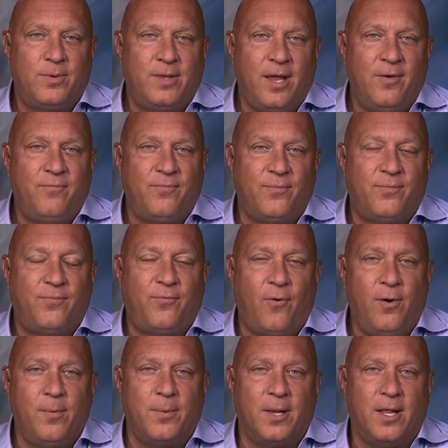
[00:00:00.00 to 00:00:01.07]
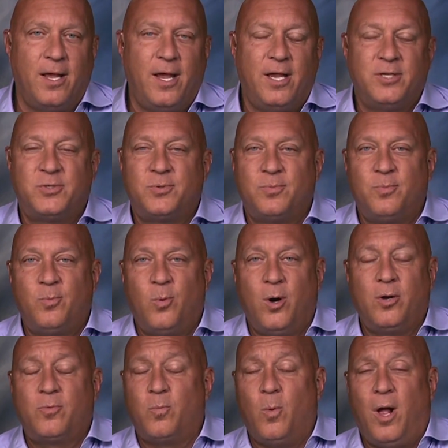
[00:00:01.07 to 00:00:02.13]
that formula has
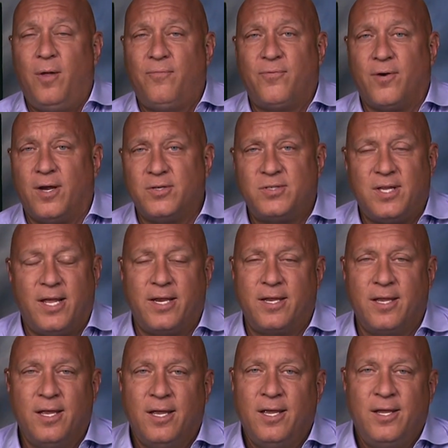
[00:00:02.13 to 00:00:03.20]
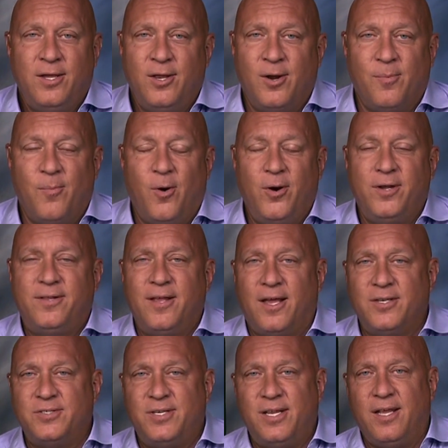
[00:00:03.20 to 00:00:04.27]
worked well for us. Like, Maury
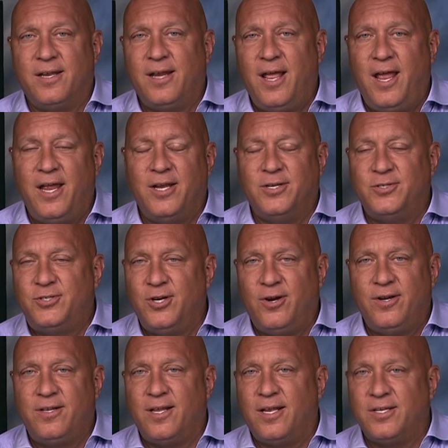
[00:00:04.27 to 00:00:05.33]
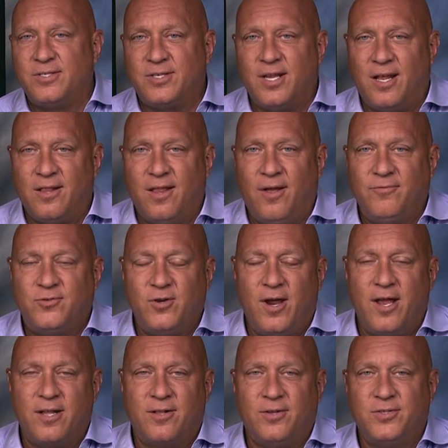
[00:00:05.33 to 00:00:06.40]
does DNA and Jerry does love
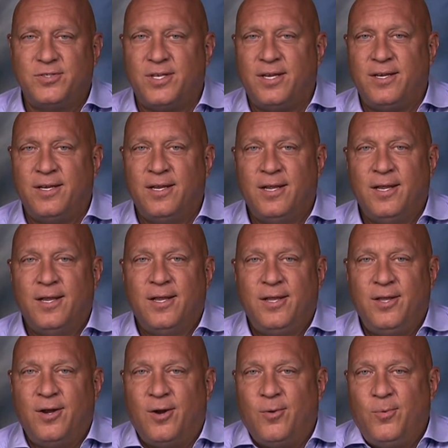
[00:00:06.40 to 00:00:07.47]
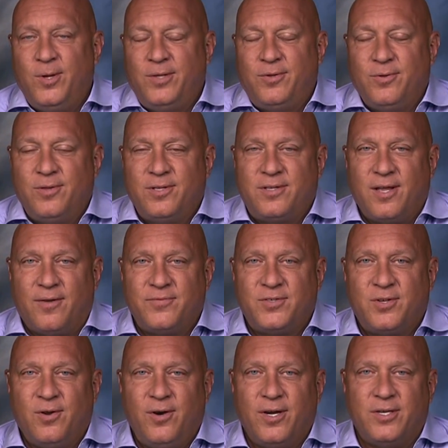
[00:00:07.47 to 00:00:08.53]
triangles, and we do the tough
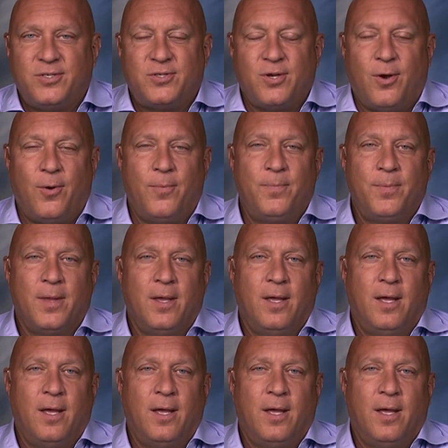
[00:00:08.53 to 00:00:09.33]
stories. So